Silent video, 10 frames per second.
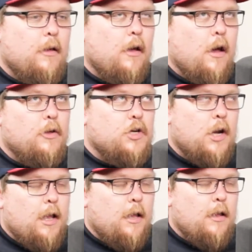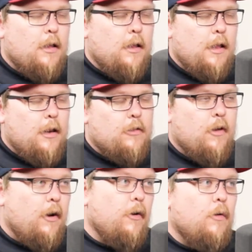God, should I eat a
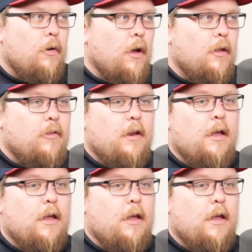taco or not today?